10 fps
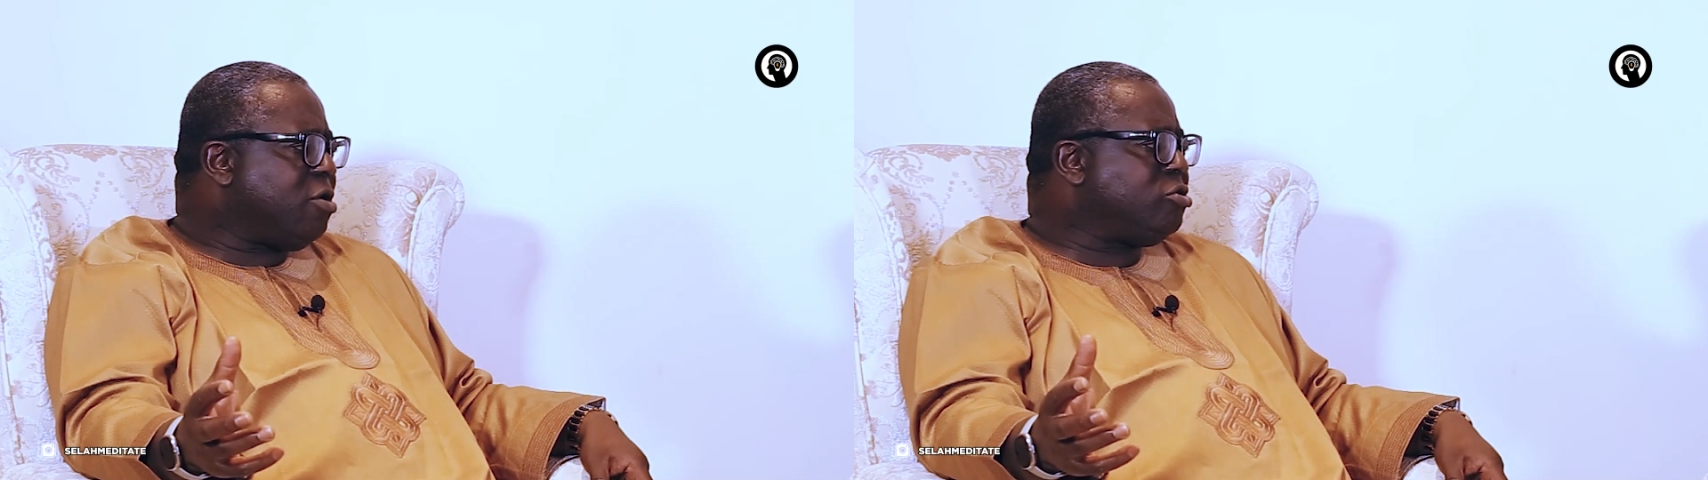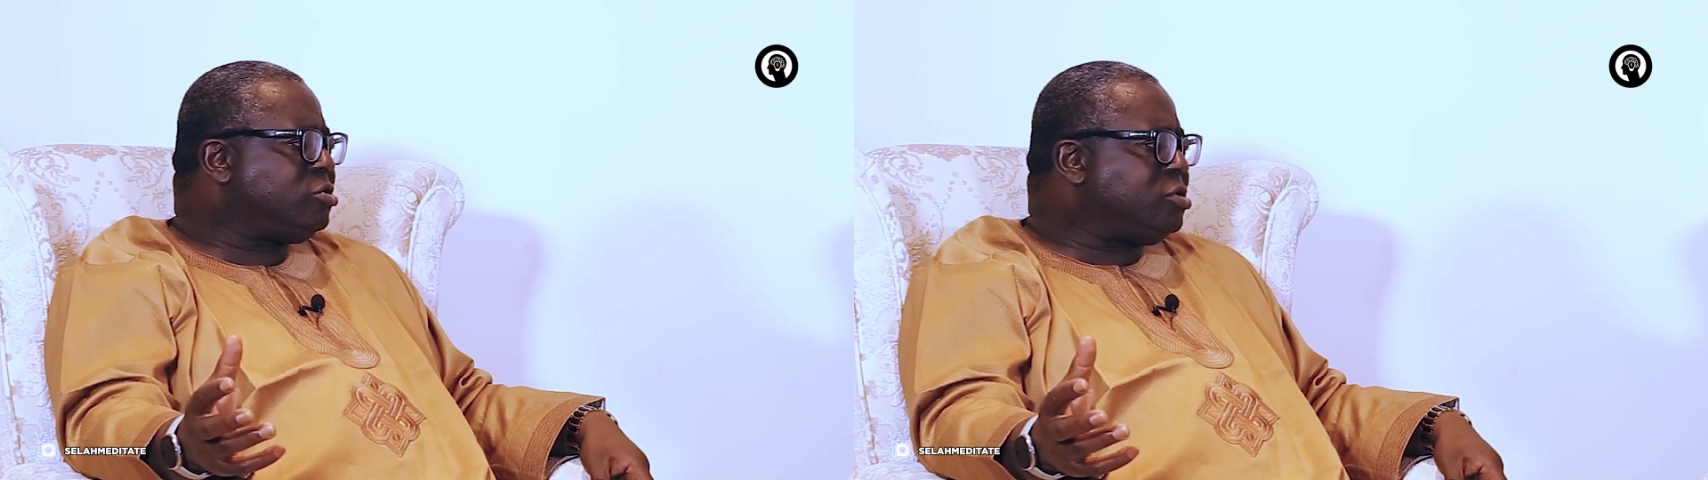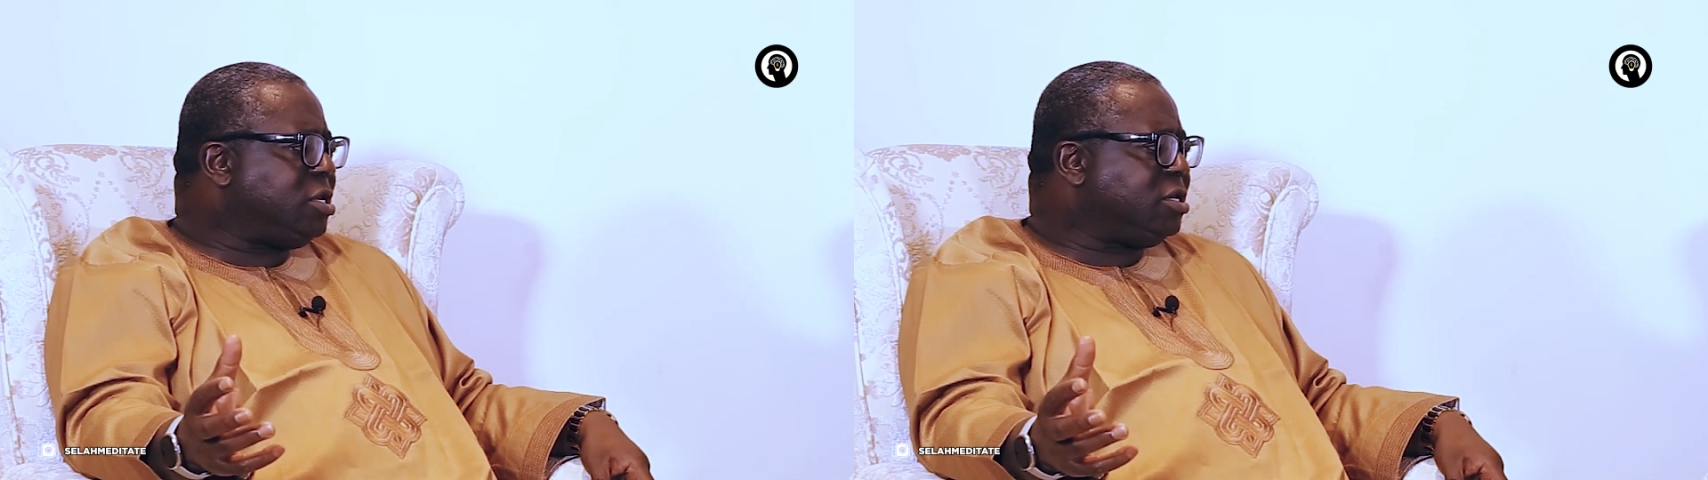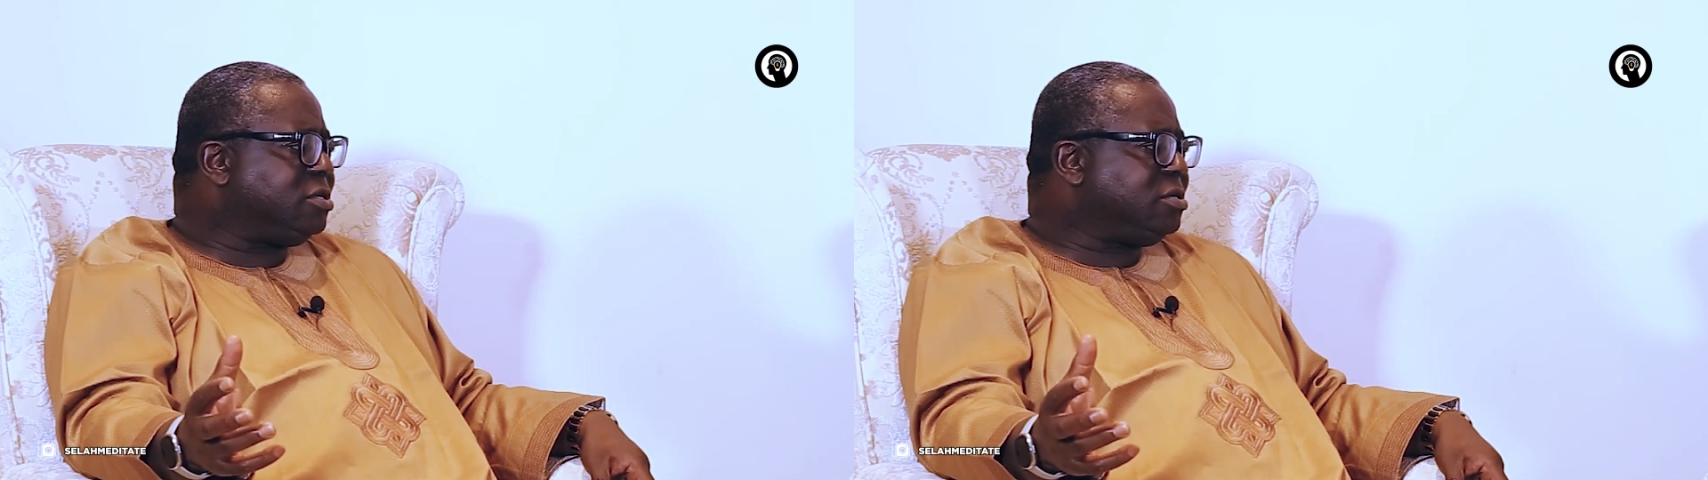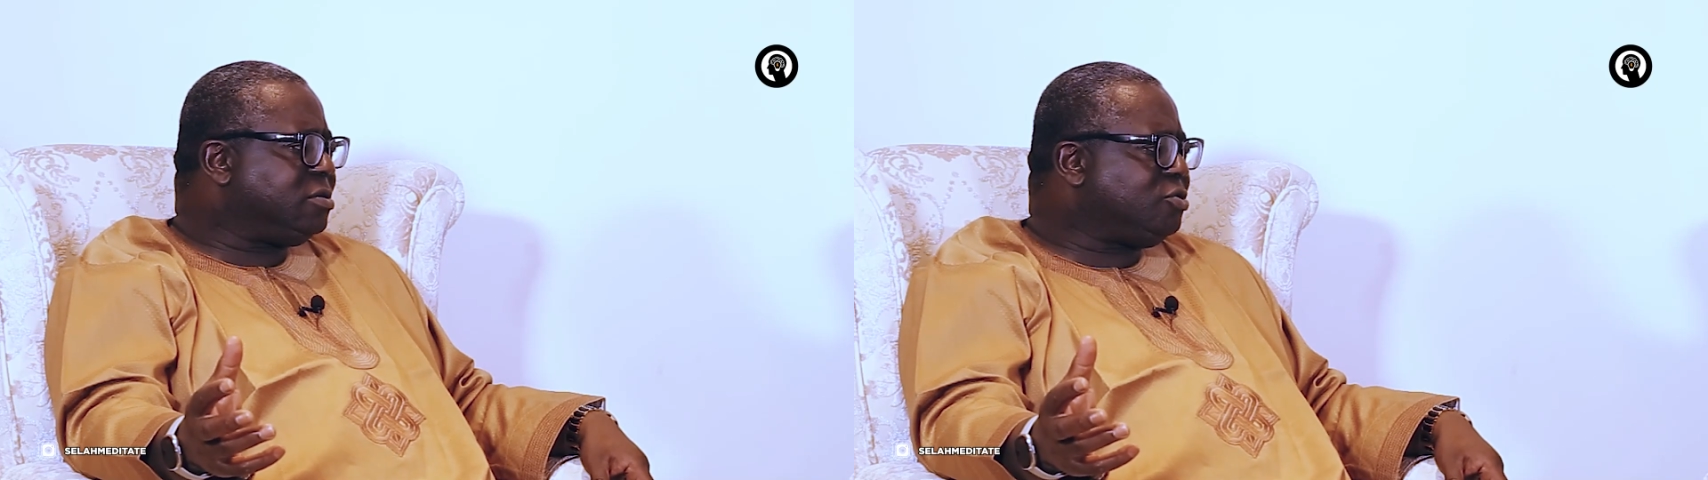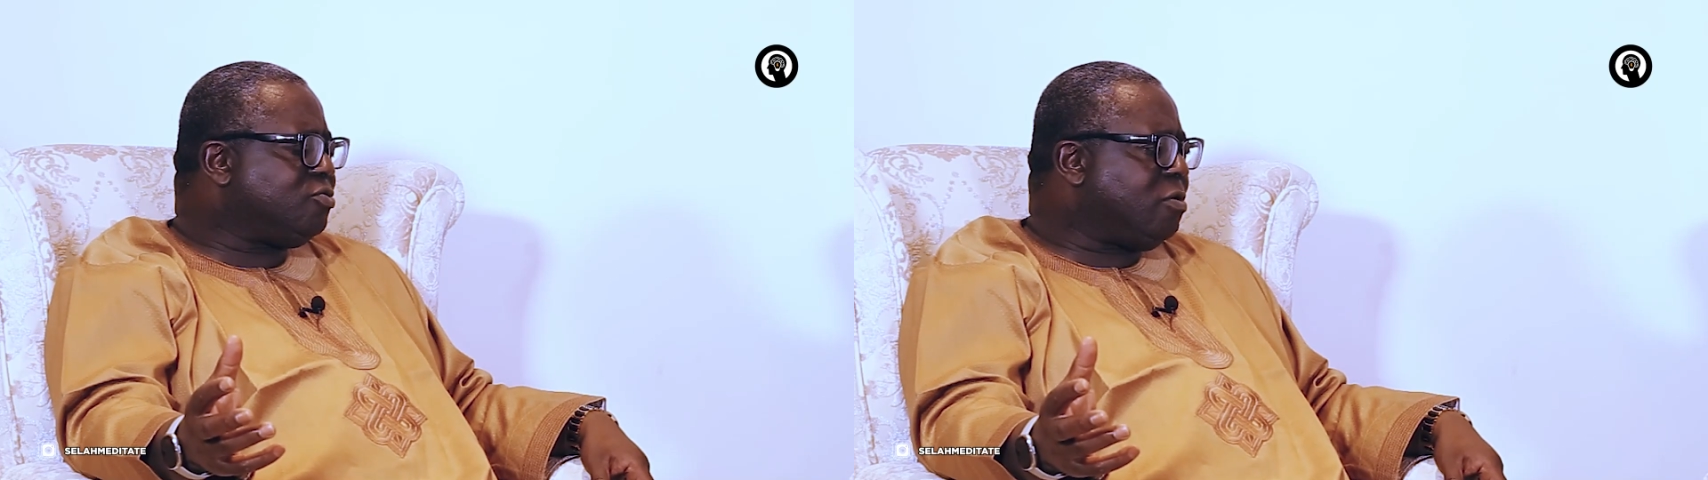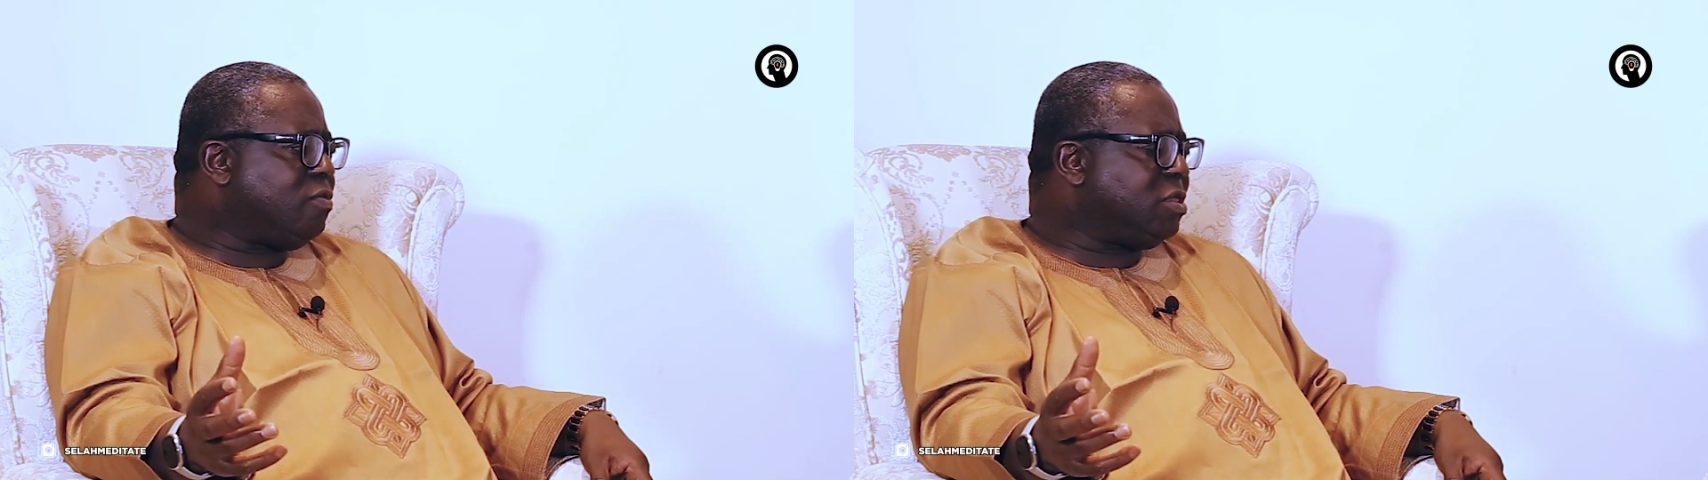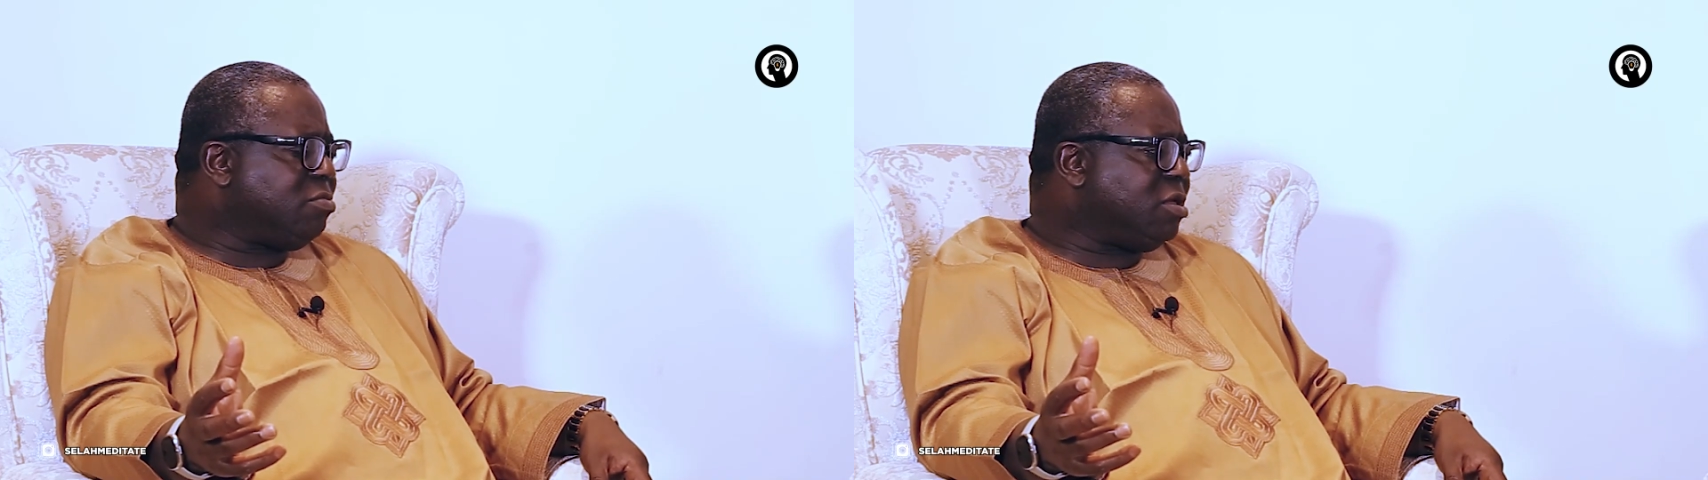I going to need to
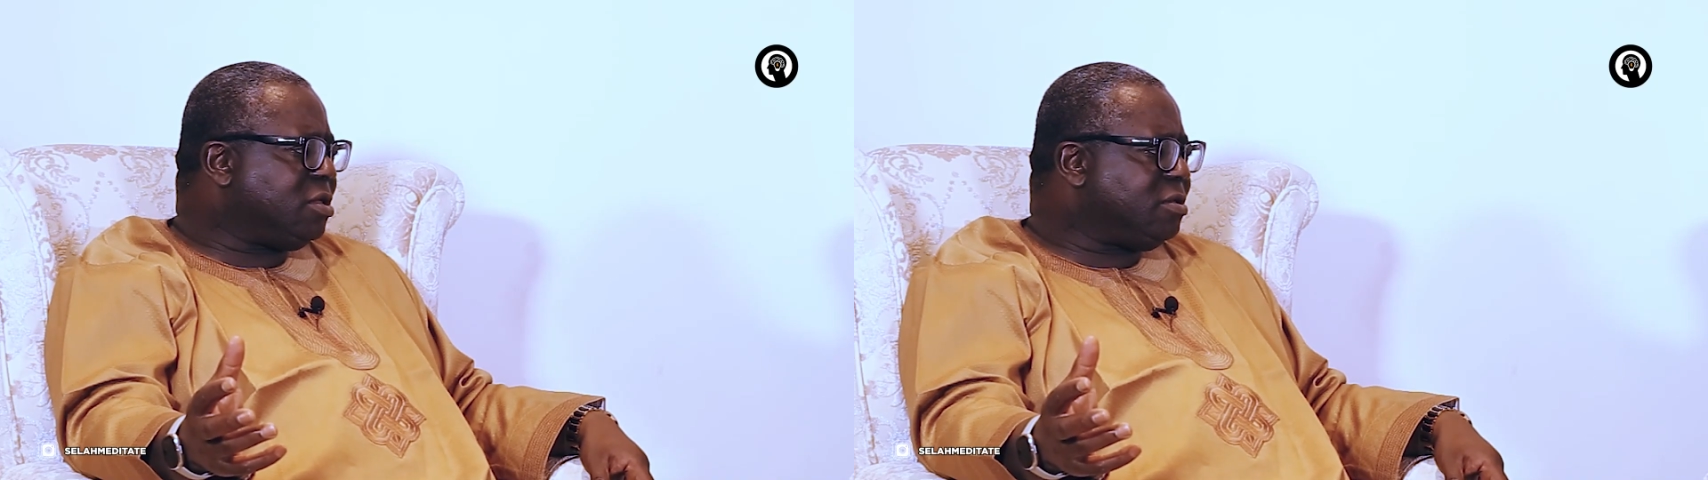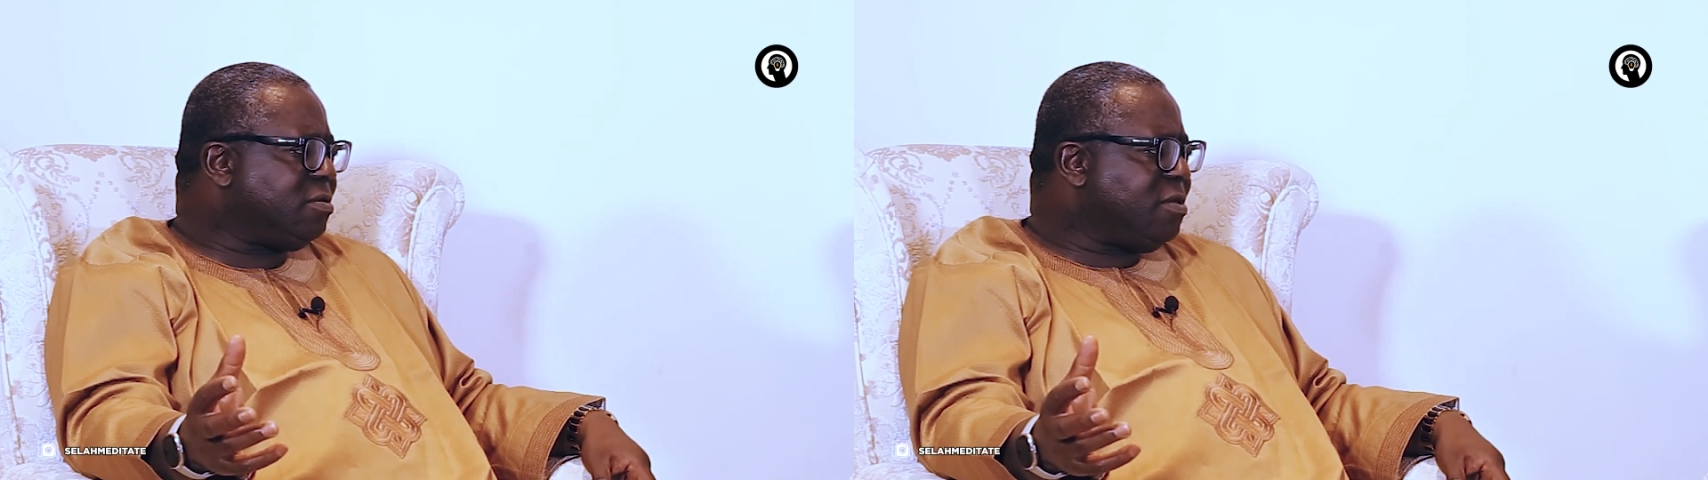work with me?